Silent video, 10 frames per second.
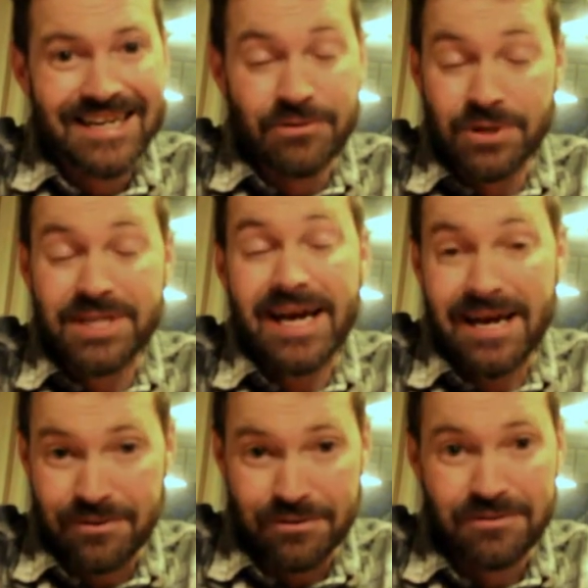to
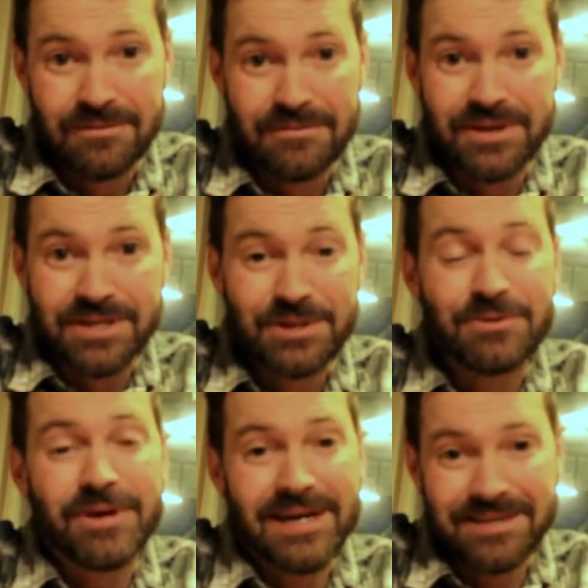tackle this
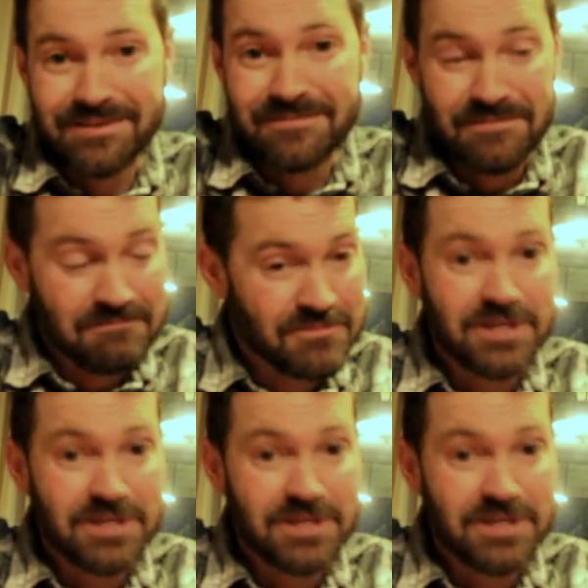2,000